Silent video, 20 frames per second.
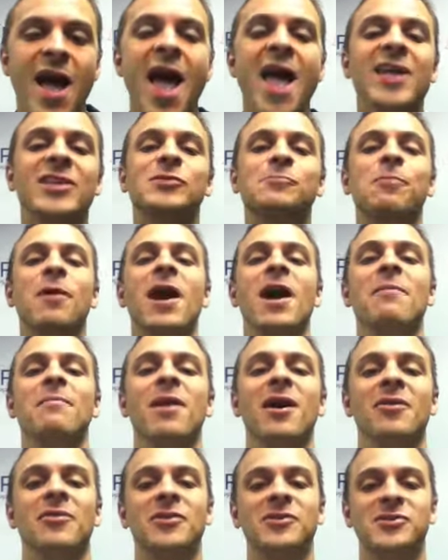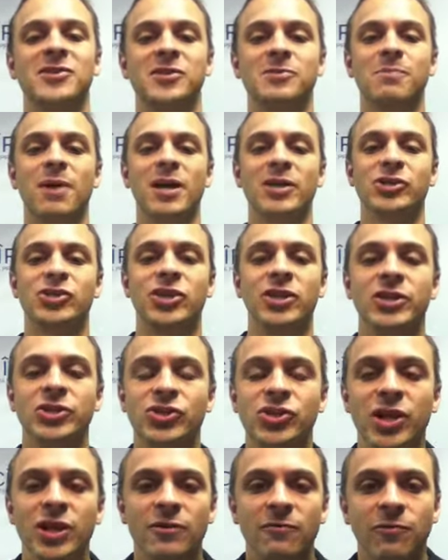Hey, it's Brymod. This is my
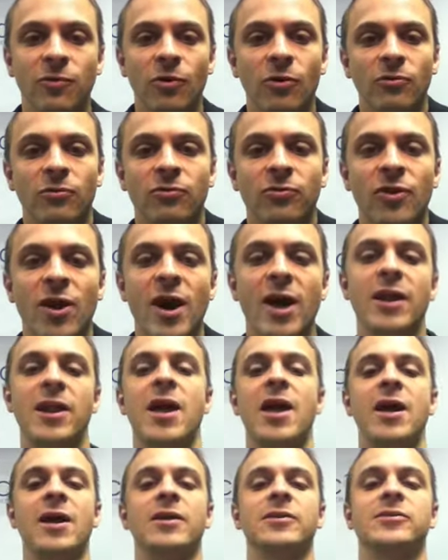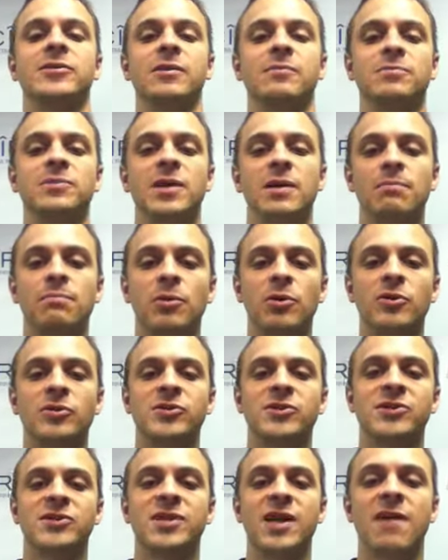cheat sheet for Friday, September
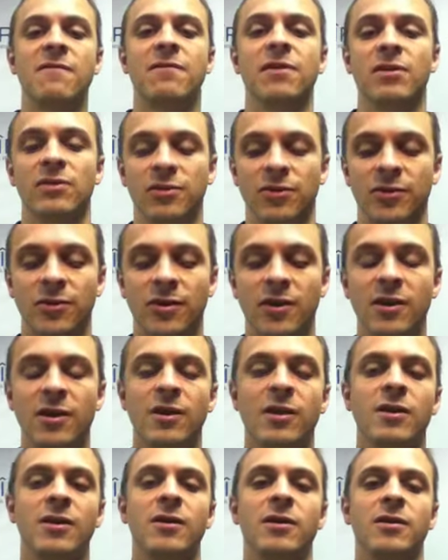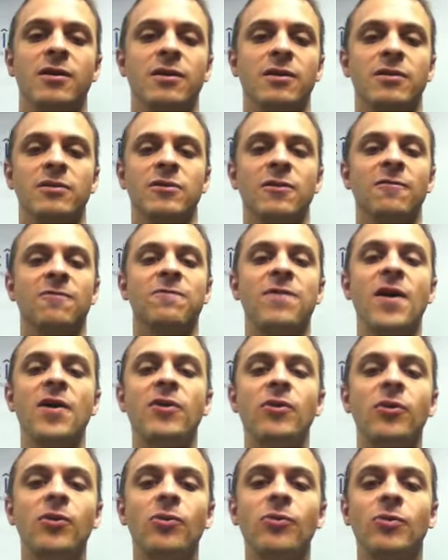7th. The
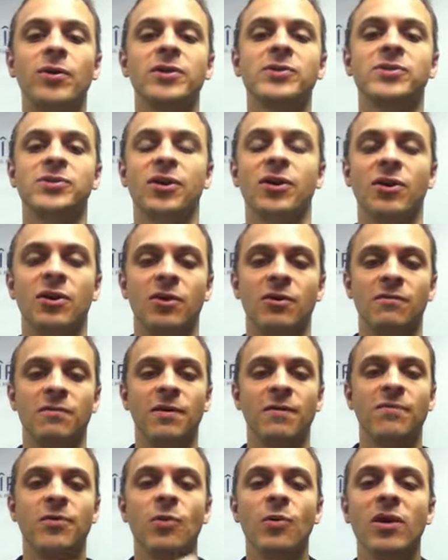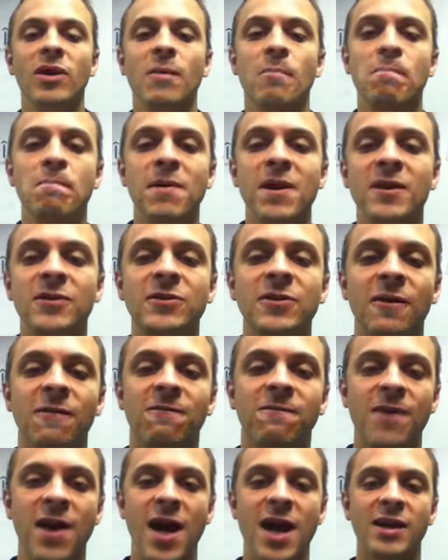Federal Reserve, if you want to beat the
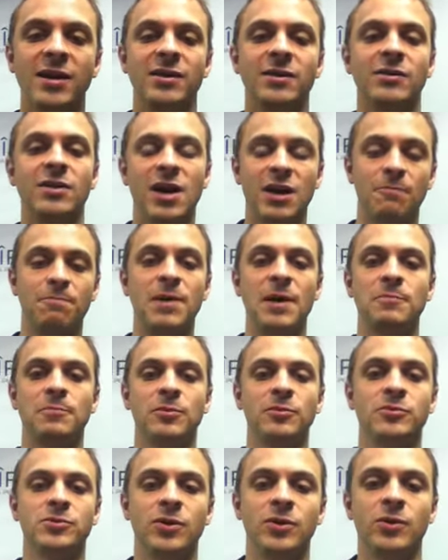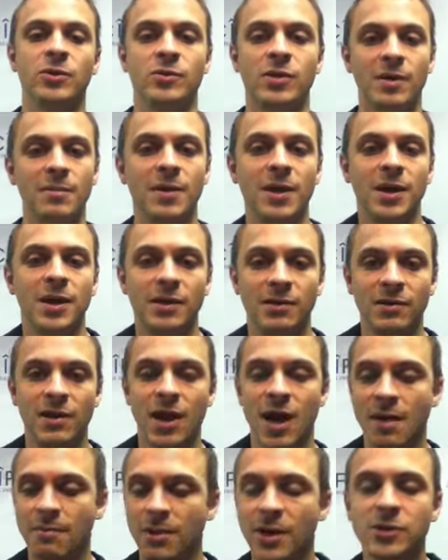Fed, and a lot of people do, I mean,
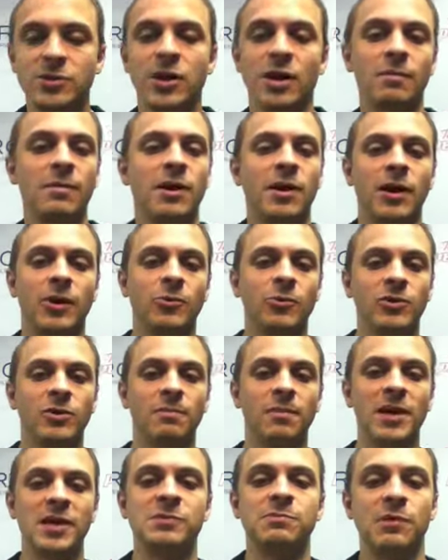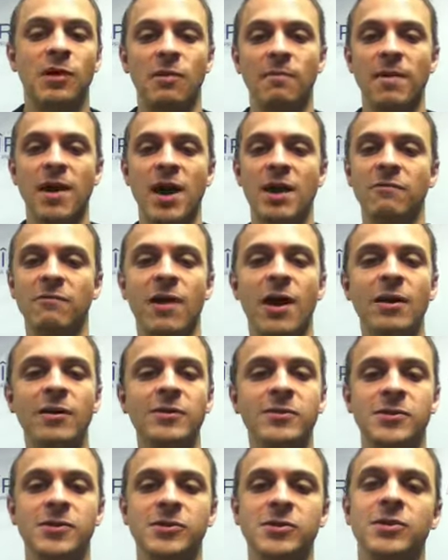I'm not talking about like with a baseball bat,
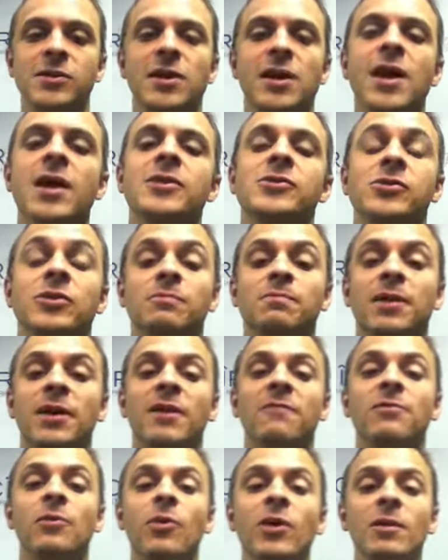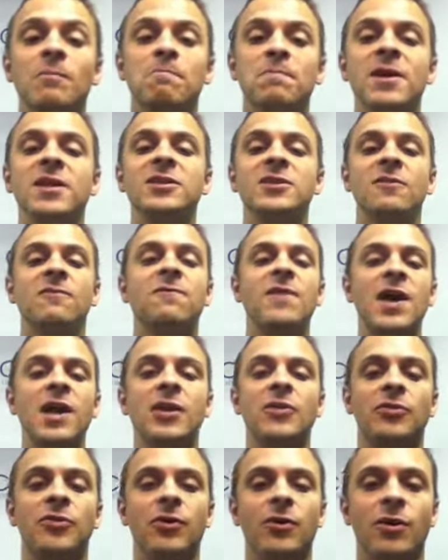violence isn't the answer, but if you want to beat the Fed
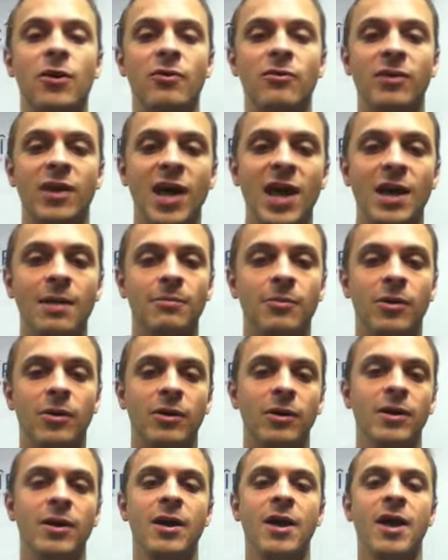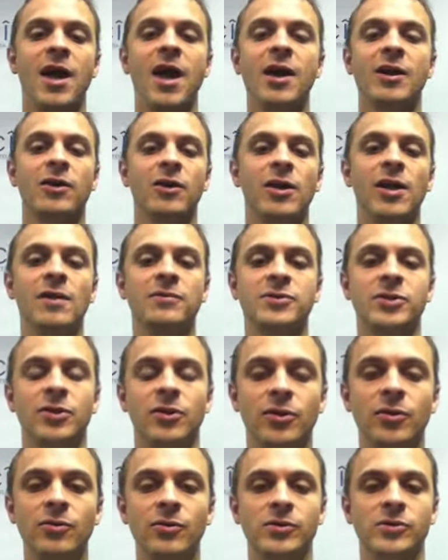at their own game, well, heck, all you have to
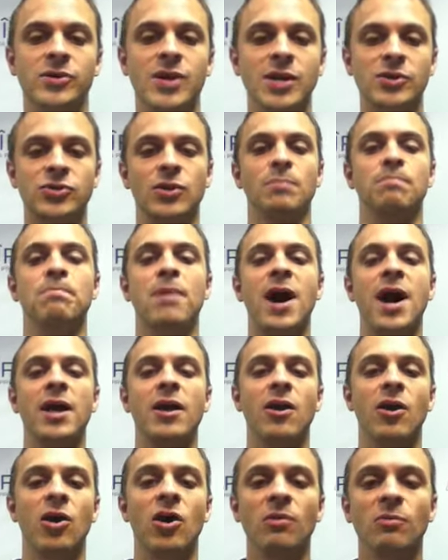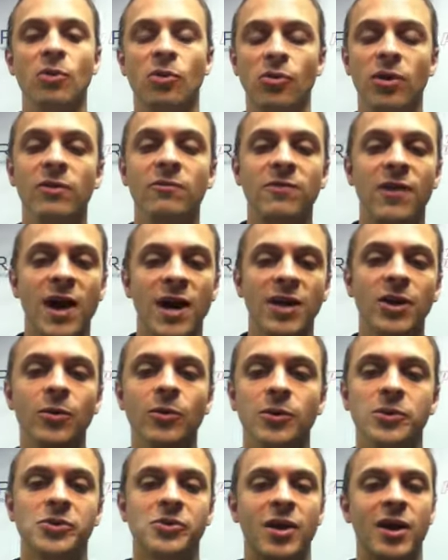do is actually buy a home or refi
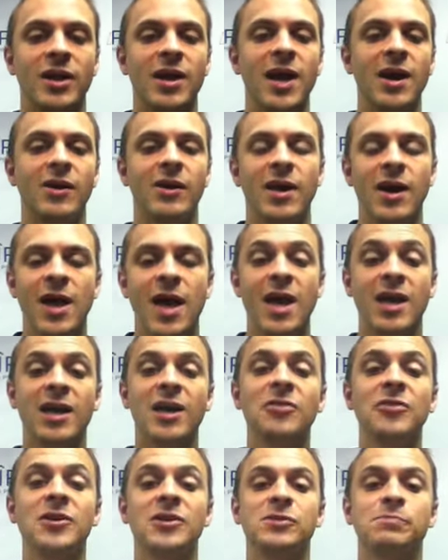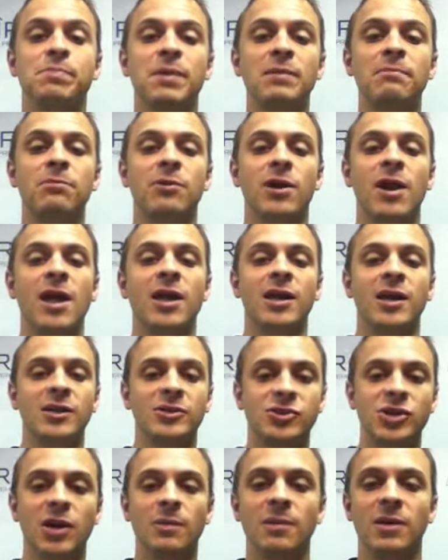yours right now. Hey, get this, Ben
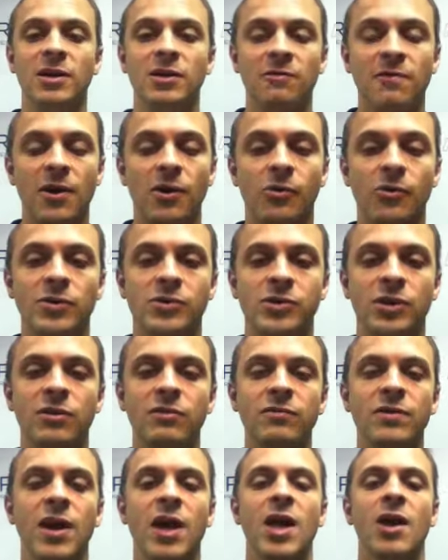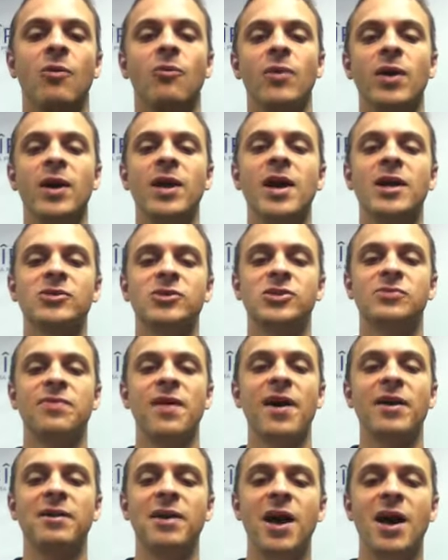Bernanke, chairman of the Federal Reserve, we just
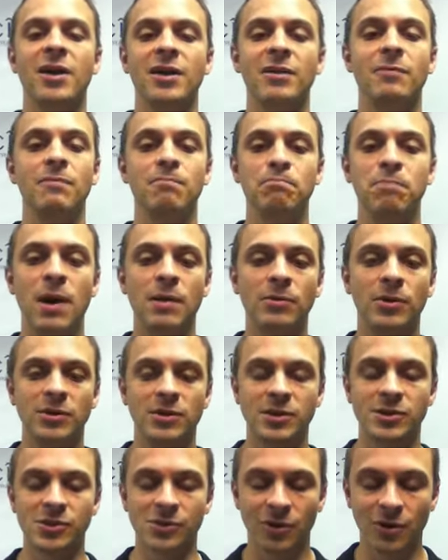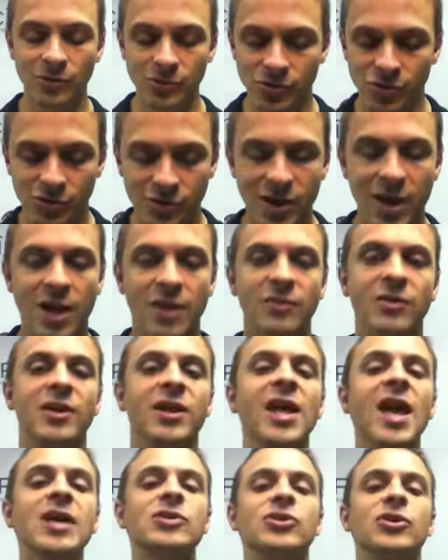found out in public disclosures that
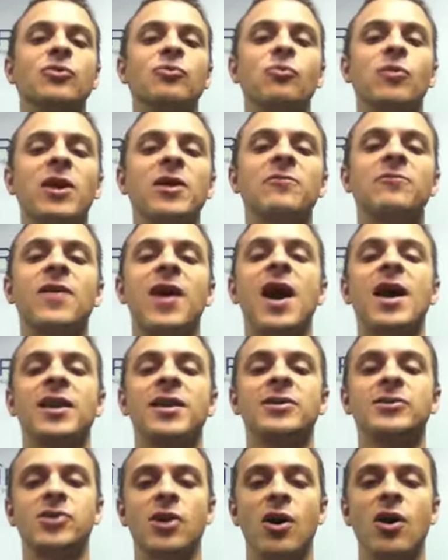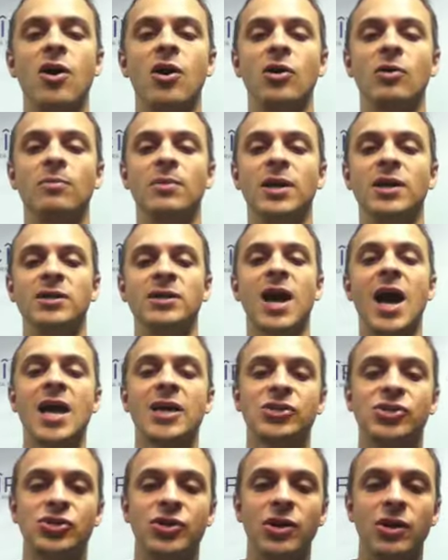he actually refied his home
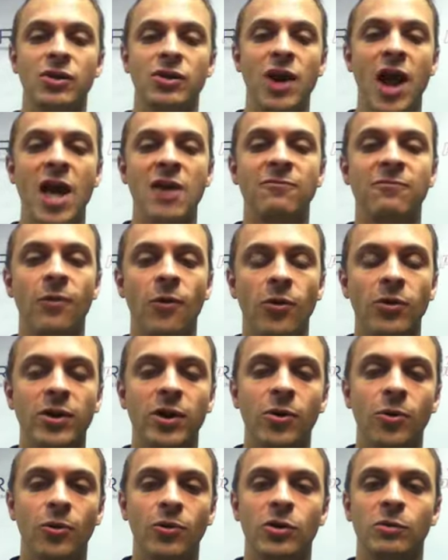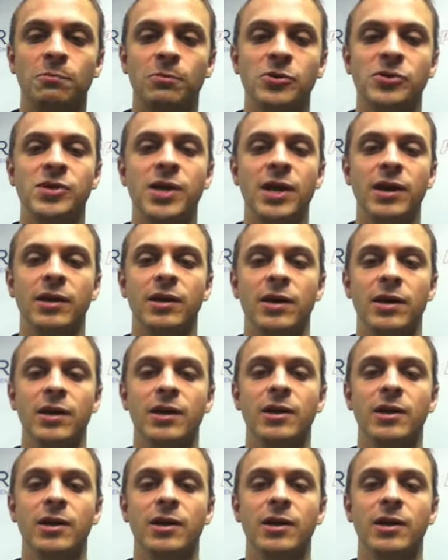last year at 4.25%.